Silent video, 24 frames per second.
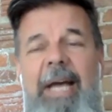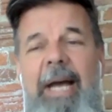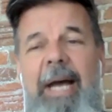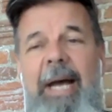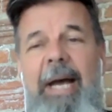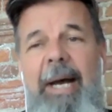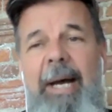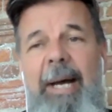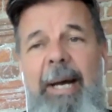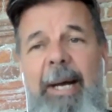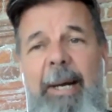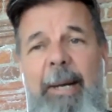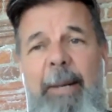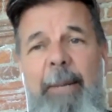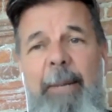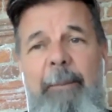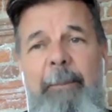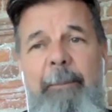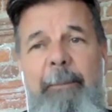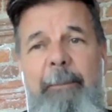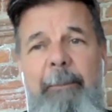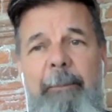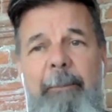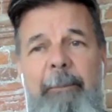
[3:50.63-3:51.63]

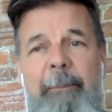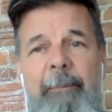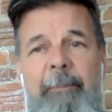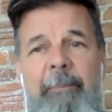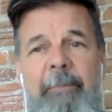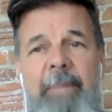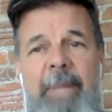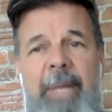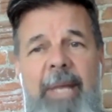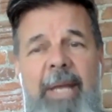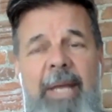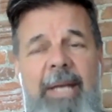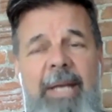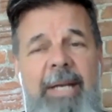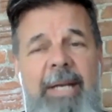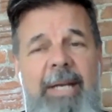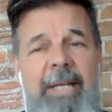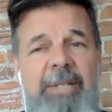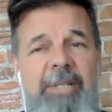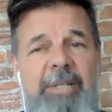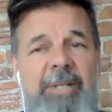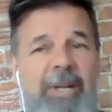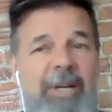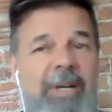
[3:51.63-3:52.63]
um, and I
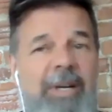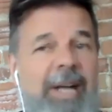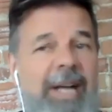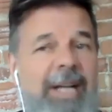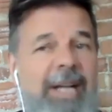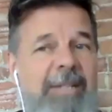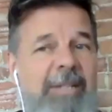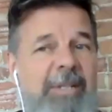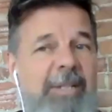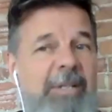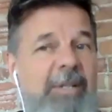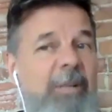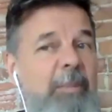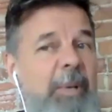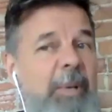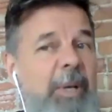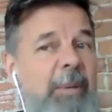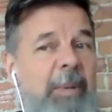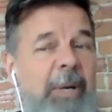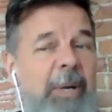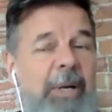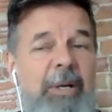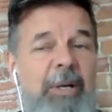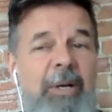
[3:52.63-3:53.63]
started asking you a bit
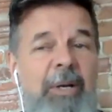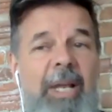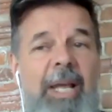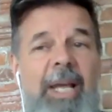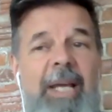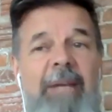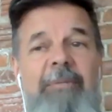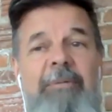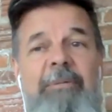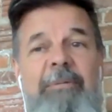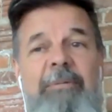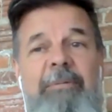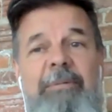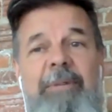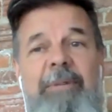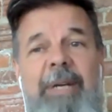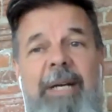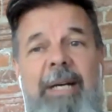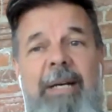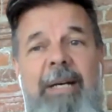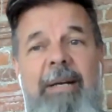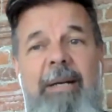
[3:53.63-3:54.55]
about your life, uh,